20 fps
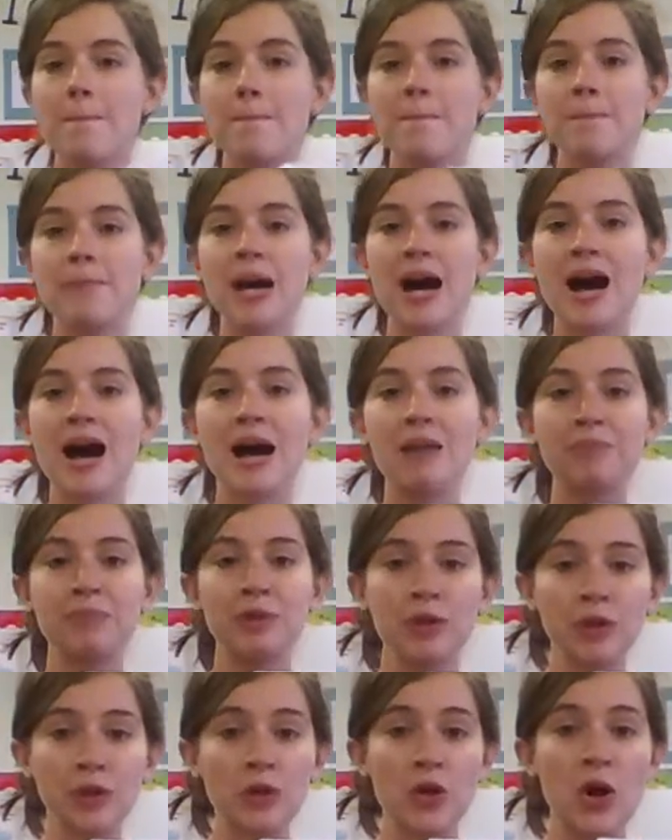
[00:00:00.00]

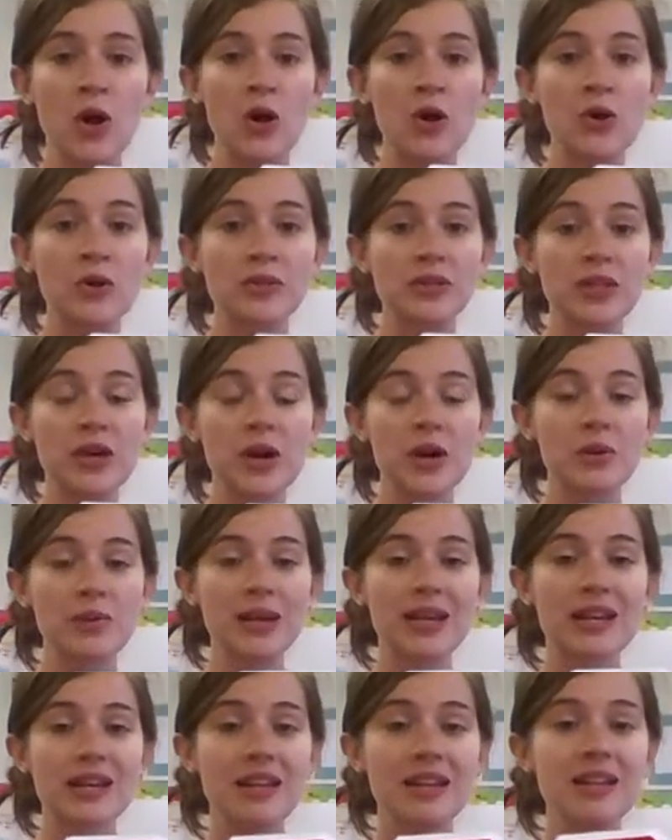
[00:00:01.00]
Pop goes the
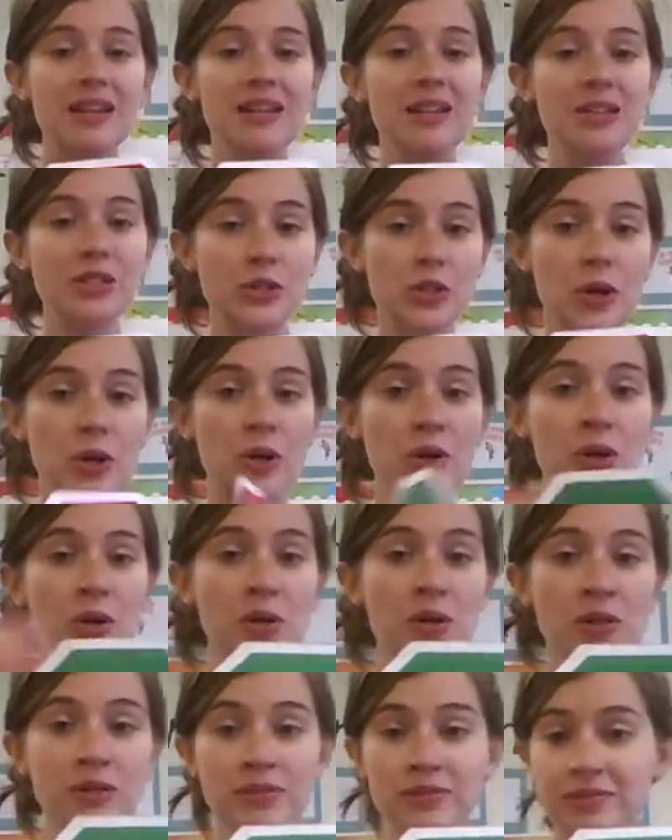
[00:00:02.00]

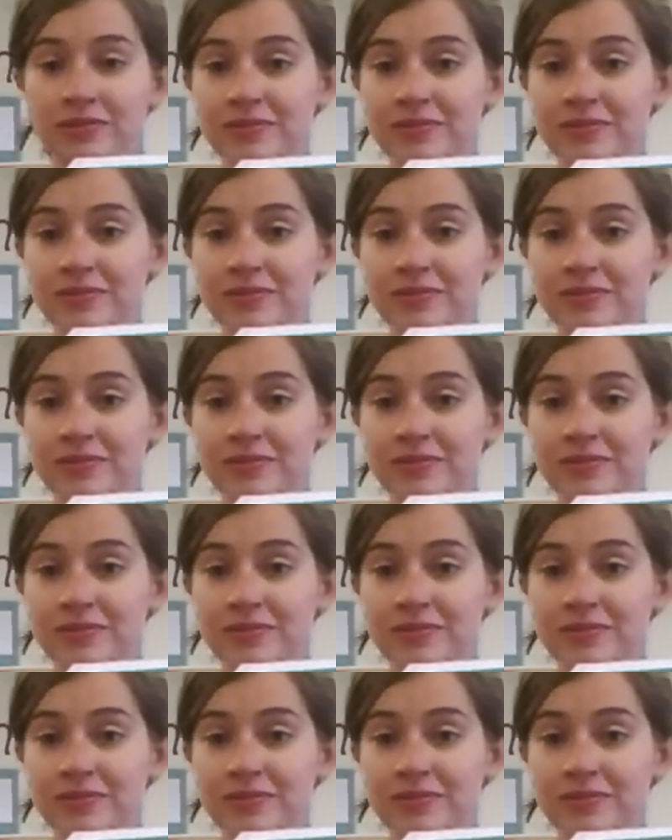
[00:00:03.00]
weasel.